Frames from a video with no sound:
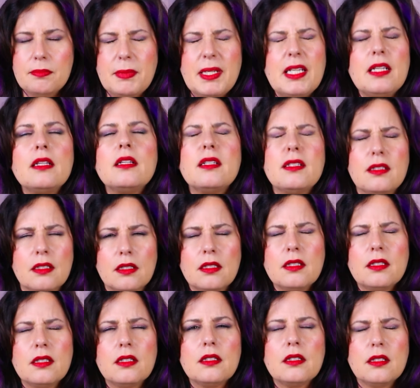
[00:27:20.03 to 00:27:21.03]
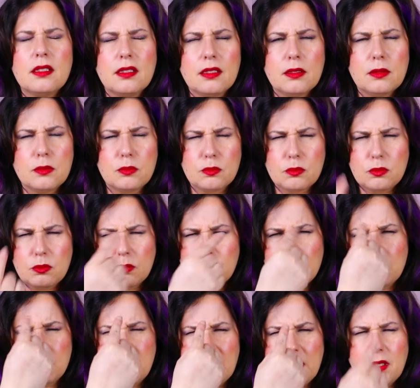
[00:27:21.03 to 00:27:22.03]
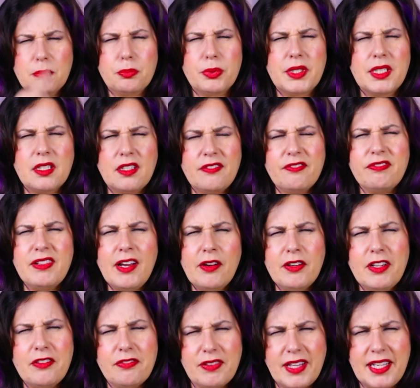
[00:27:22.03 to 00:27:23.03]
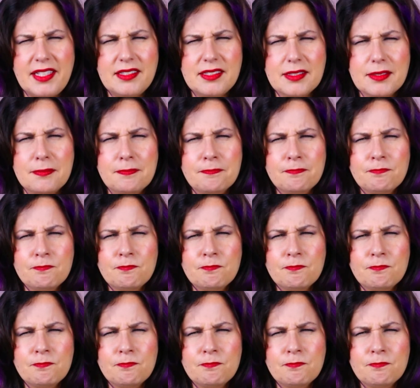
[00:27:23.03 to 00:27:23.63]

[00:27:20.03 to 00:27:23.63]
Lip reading: me with the brinky frowny face.